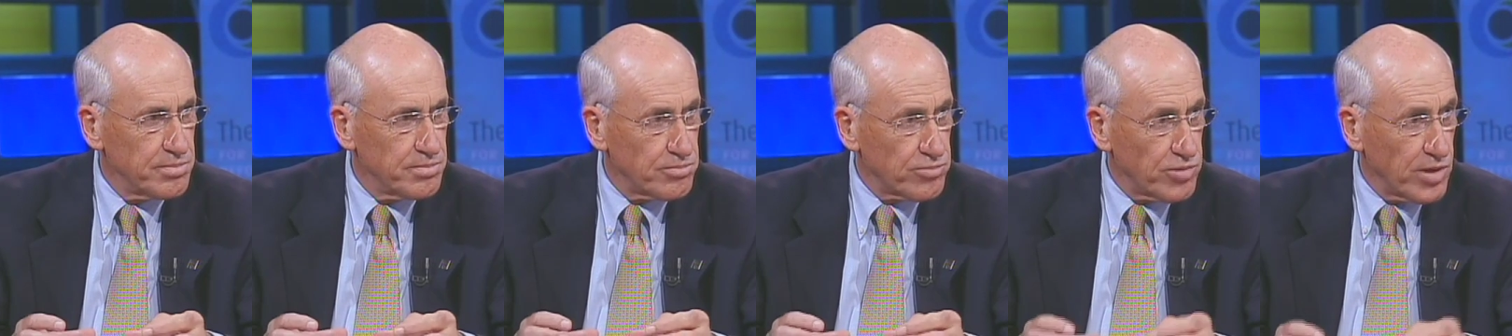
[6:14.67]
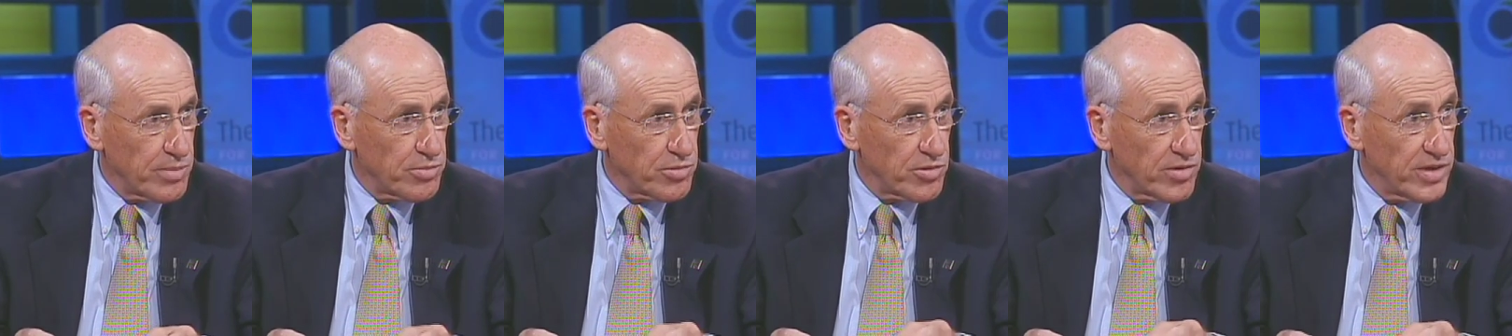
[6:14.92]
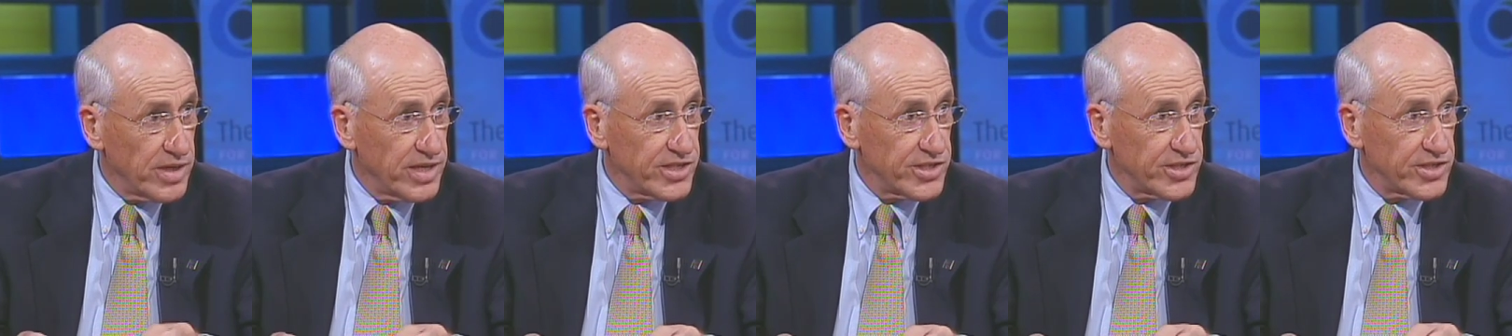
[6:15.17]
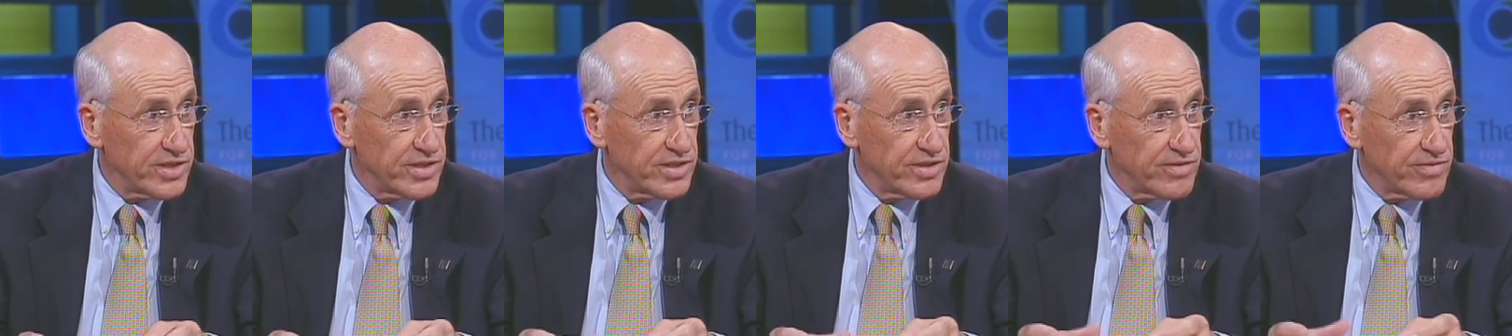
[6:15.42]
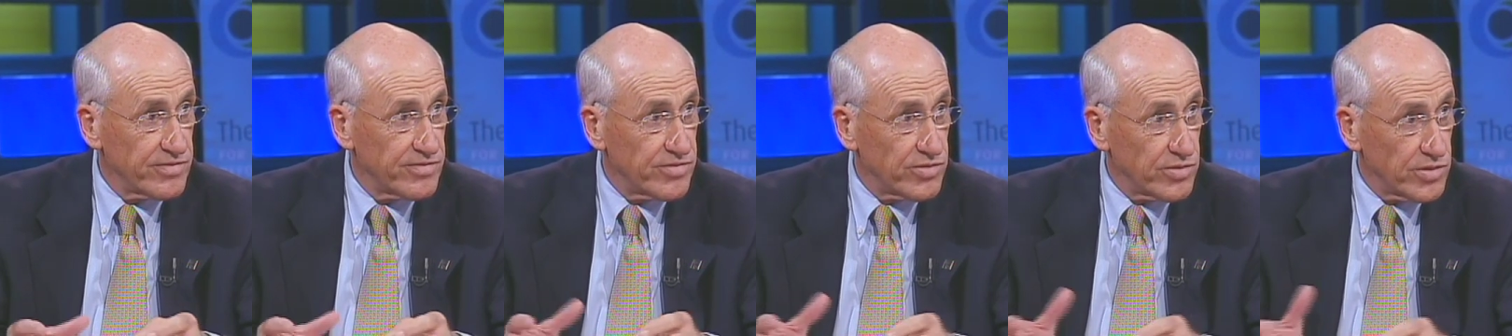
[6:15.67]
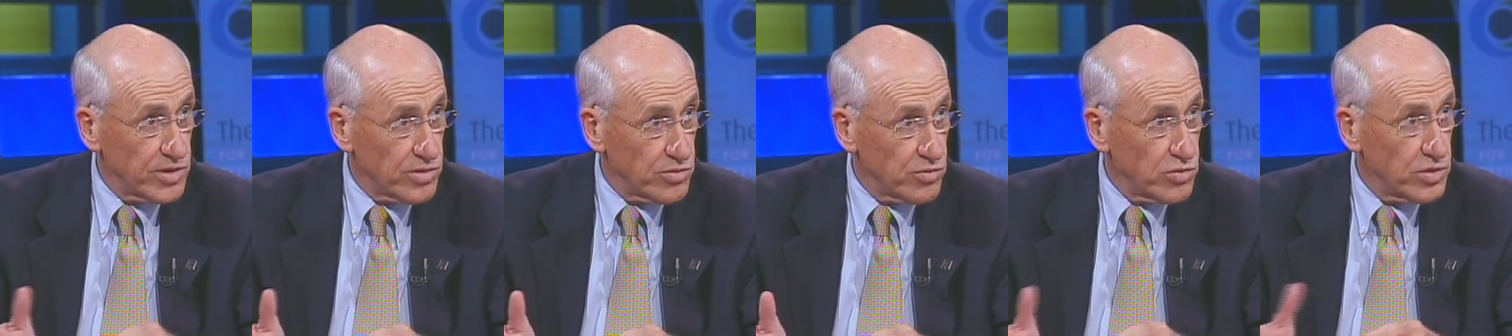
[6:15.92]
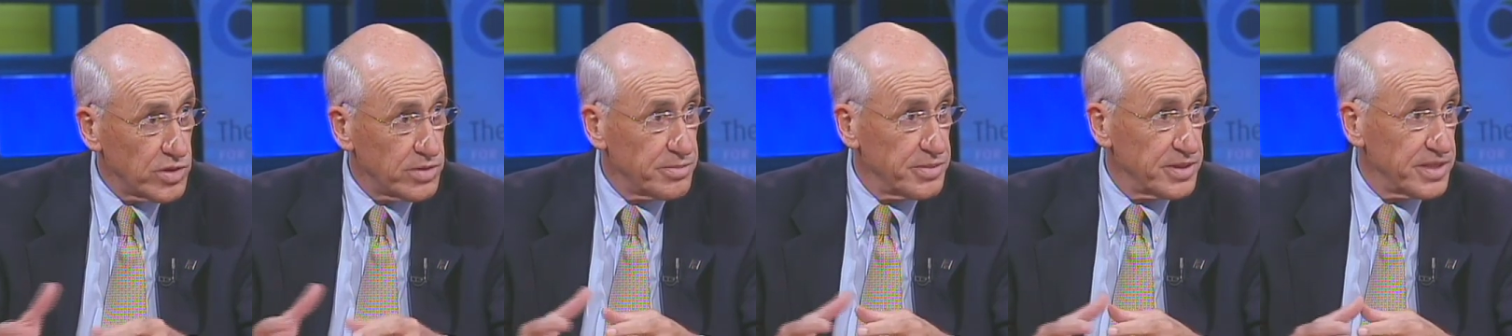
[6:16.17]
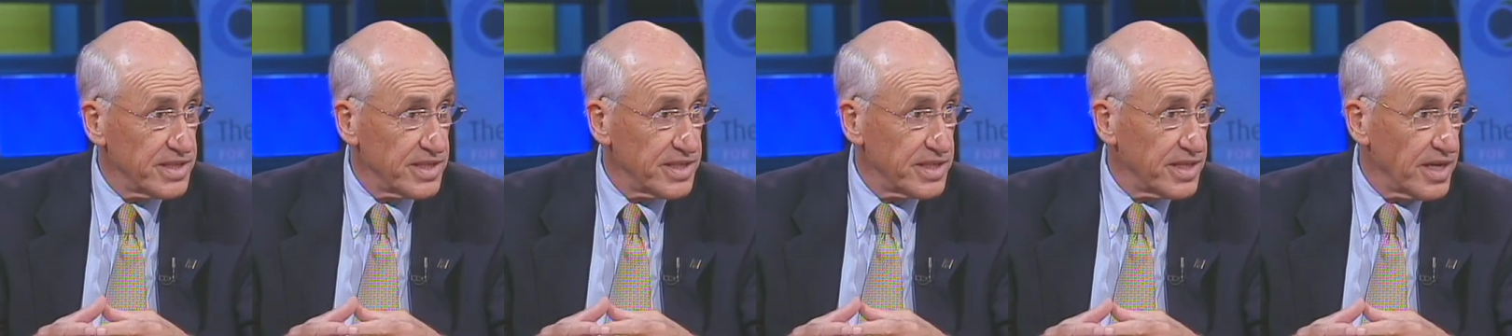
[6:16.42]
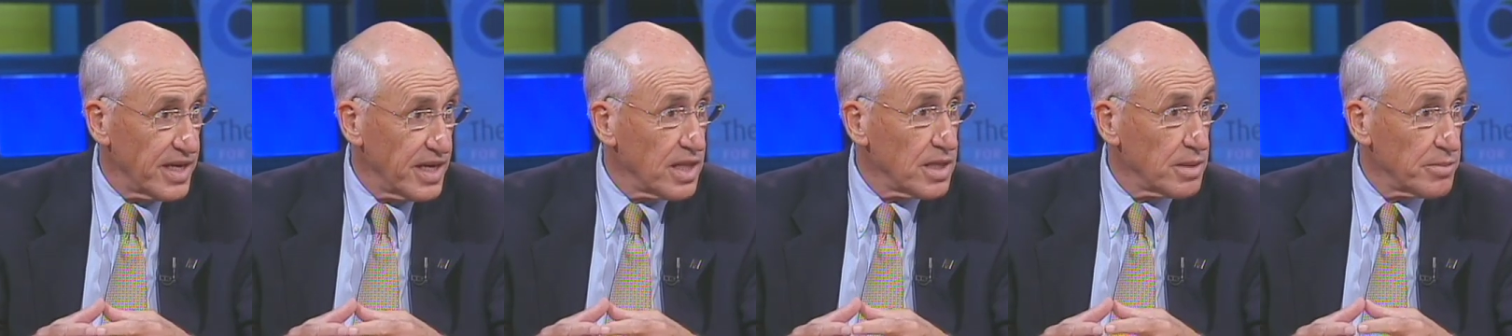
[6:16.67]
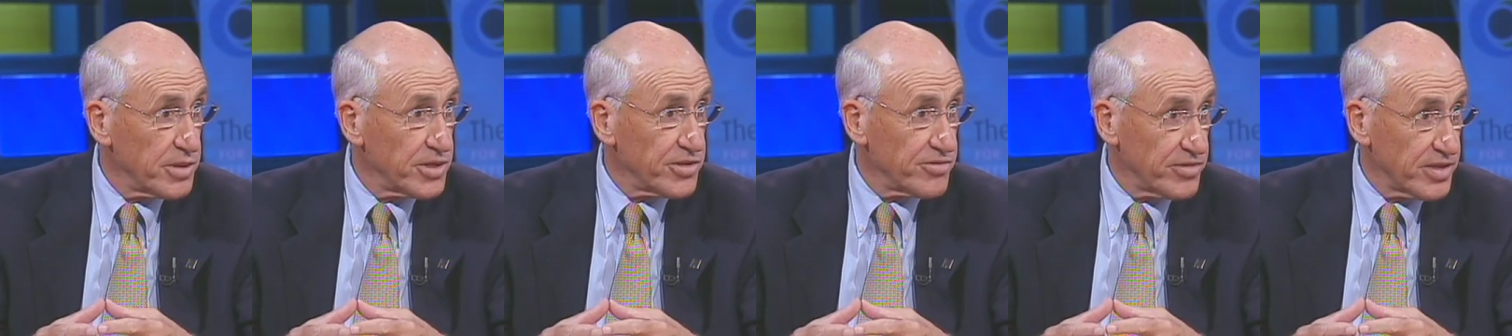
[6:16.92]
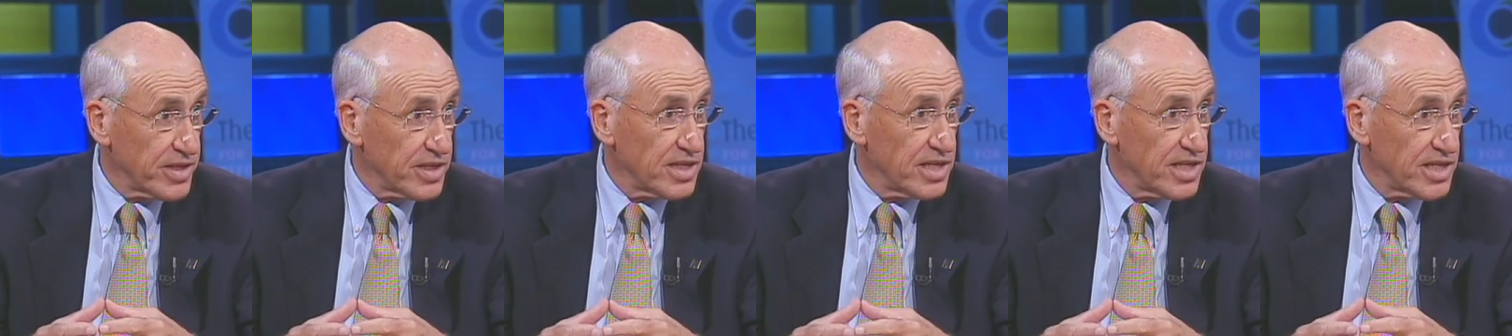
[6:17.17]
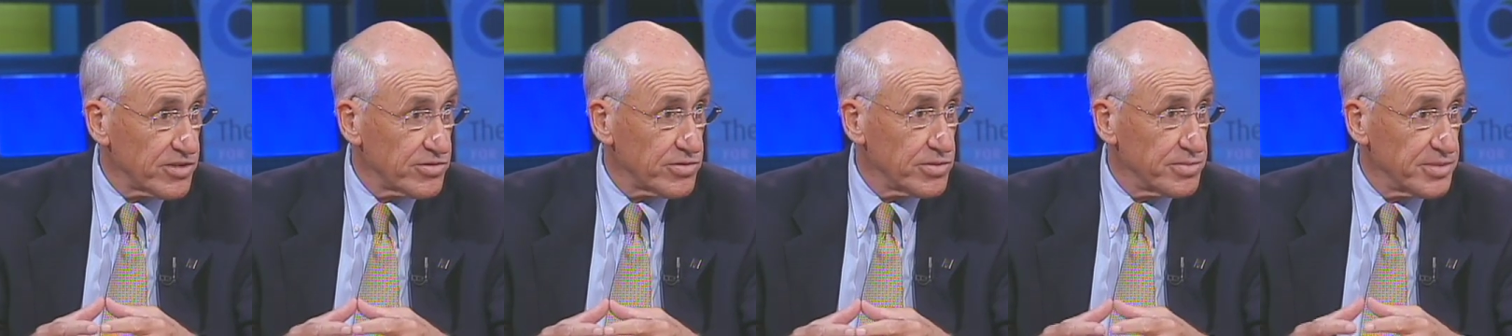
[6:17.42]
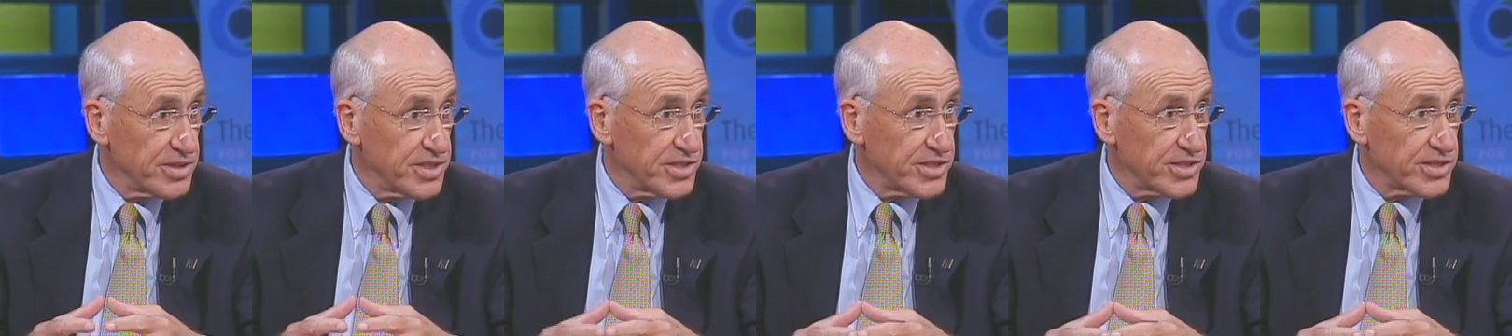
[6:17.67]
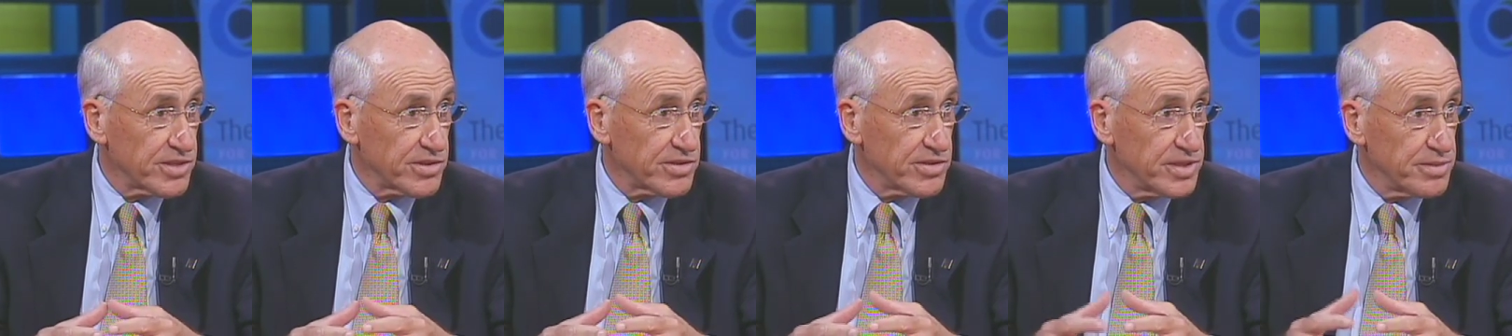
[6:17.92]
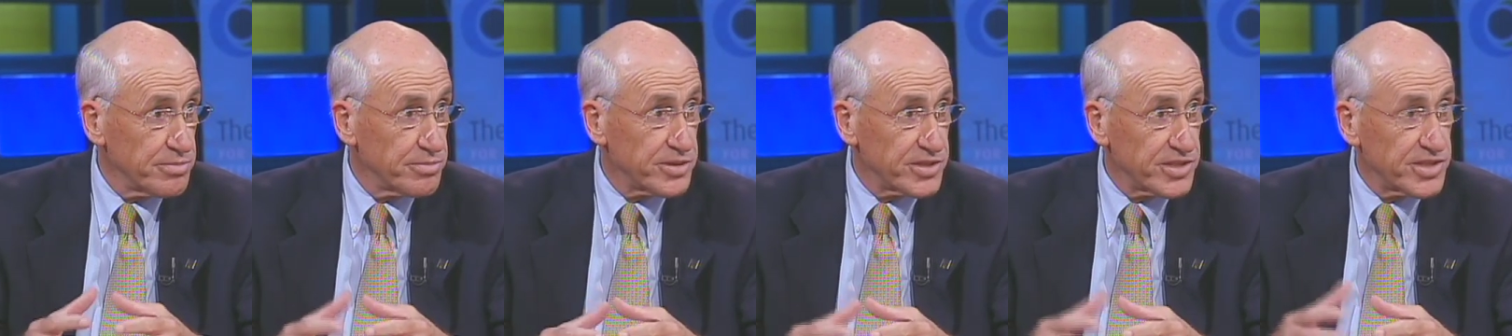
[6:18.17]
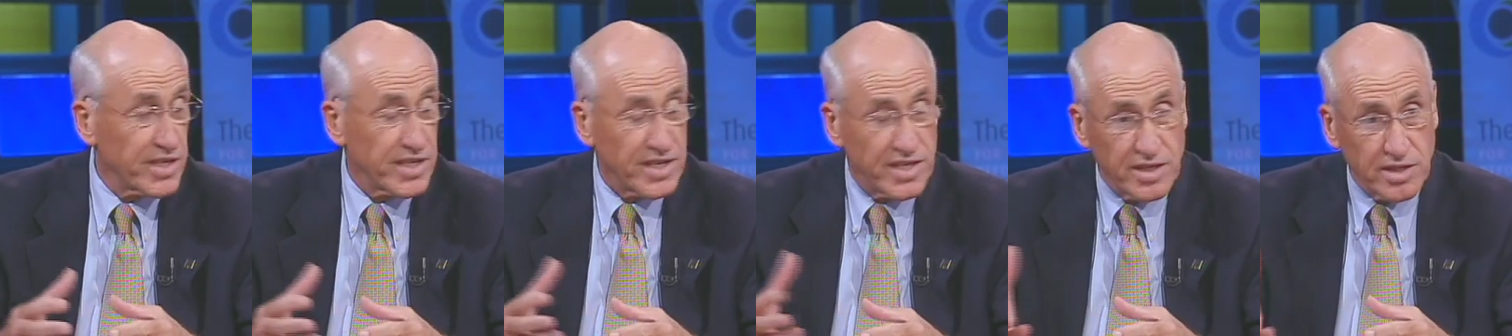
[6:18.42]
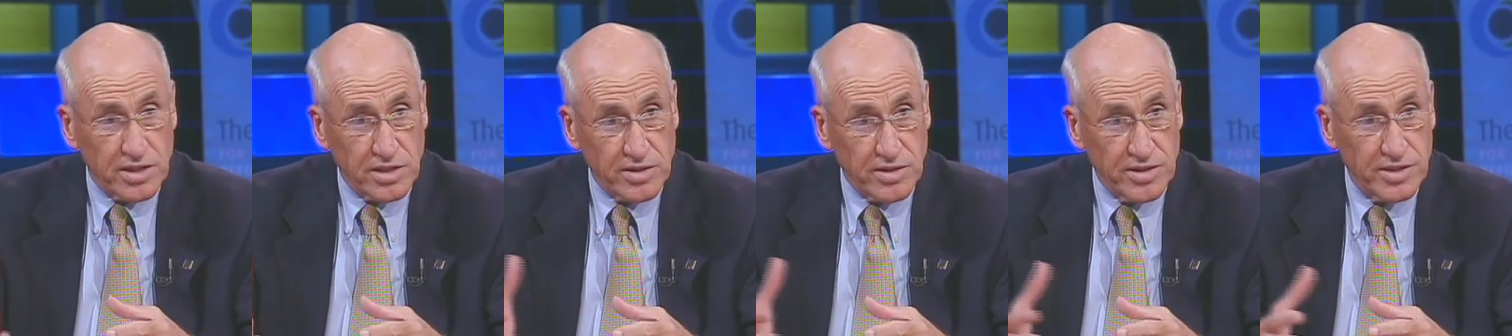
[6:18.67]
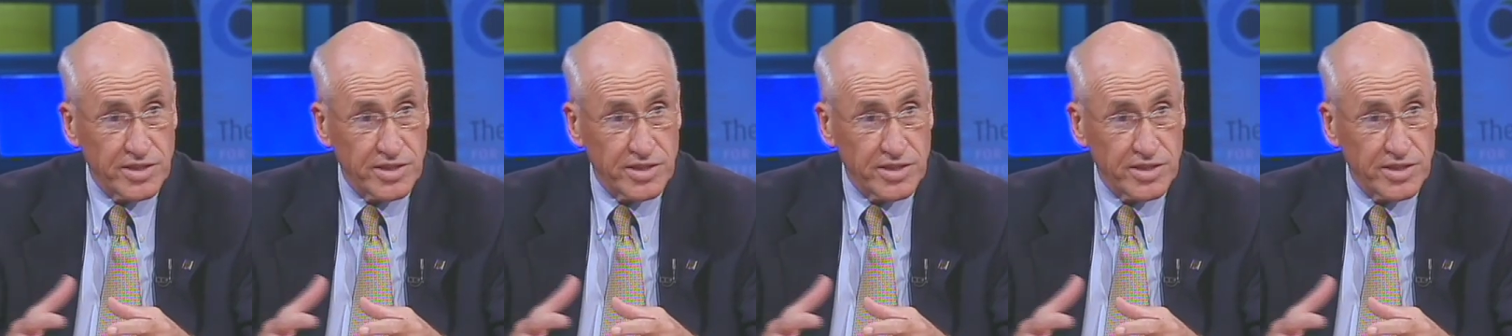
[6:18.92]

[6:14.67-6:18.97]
preparation for the would-be elementary classroom teacher in particular,